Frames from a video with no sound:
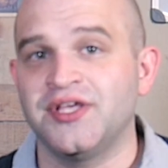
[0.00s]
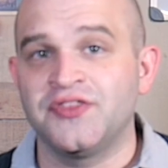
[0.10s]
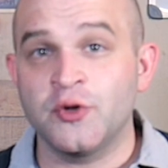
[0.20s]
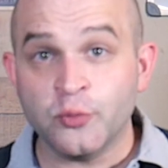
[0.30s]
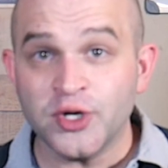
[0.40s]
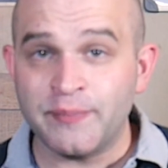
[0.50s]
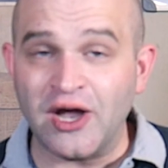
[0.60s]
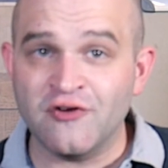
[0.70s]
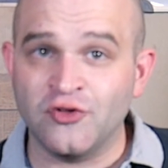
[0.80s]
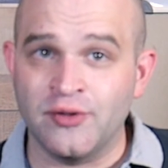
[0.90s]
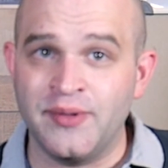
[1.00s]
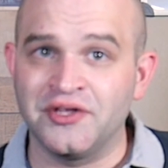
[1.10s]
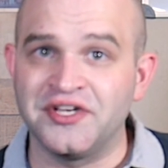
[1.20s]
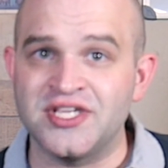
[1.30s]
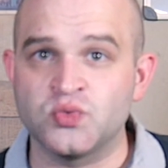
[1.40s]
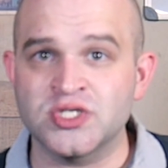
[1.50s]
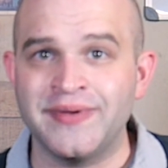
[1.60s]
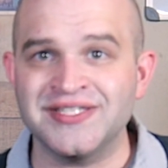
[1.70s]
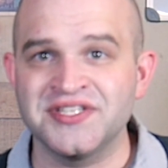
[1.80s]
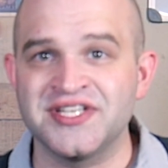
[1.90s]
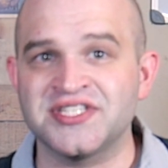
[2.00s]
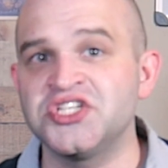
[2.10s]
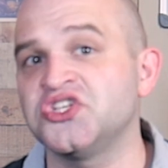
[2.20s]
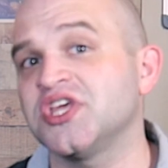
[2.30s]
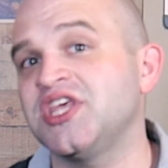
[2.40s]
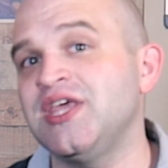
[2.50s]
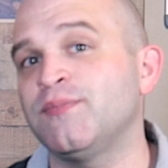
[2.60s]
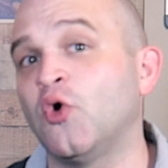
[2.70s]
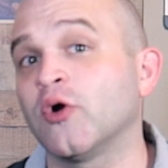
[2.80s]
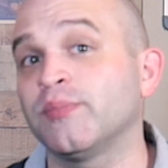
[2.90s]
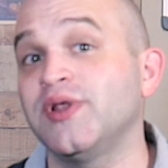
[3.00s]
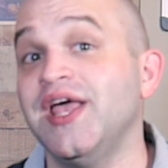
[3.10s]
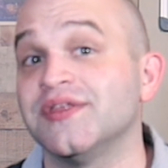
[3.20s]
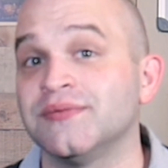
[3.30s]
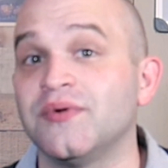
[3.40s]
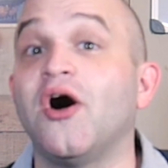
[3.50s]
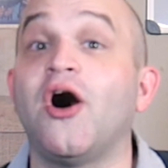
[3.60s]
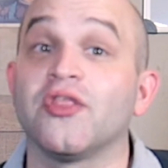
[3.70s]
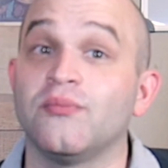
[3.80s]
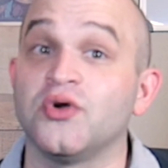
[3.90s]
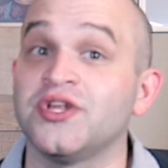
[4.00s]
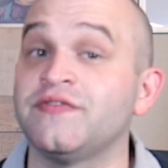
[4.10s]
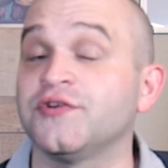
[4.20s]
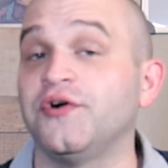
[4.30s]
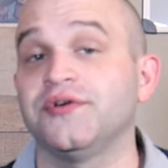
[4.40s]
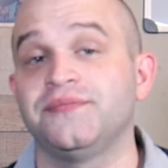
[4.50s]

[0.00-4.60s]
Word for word: They're pretty powerful abilities, which makes the decision to keep or play them all the more difficult.